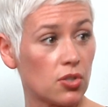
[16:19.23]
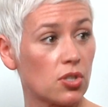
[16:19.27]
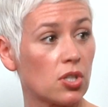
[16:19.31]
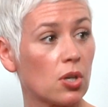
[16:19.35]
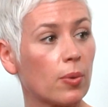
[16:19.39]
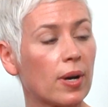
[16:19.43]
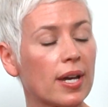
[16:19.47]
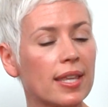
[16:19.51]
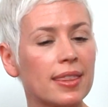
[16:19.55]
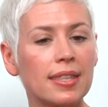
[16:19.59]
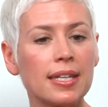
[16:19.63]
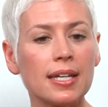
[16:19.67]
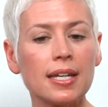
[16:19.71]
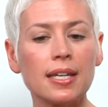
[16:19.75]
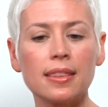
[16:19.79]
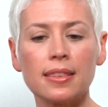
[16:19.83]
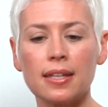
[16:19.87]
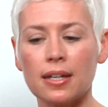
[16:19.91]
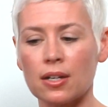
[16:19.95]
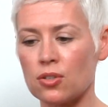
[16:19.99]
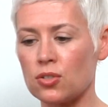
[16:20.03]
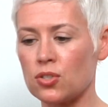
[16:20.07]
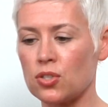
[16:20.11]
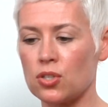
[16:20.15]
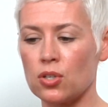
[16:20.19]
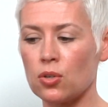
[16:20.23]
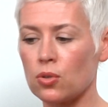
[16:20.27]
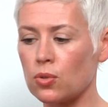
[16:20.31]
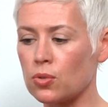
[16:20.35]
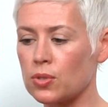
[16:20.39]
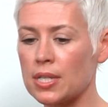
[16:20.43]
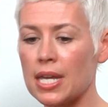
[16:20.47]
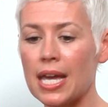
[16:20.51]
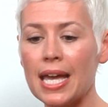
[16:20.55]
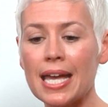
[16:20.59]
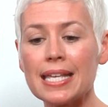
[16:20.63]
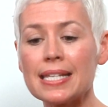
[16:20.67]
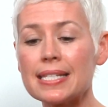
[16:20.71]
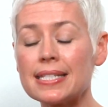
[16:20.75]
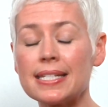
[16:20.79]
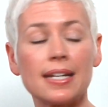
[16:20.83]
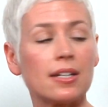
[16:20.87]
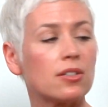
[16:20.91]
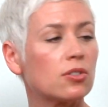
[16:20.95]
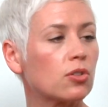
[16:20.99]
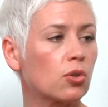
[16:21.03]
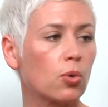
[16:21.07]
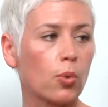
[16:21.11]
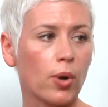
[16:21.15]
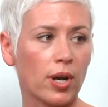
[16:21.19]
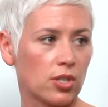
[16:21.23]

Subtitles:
So I think there's those standard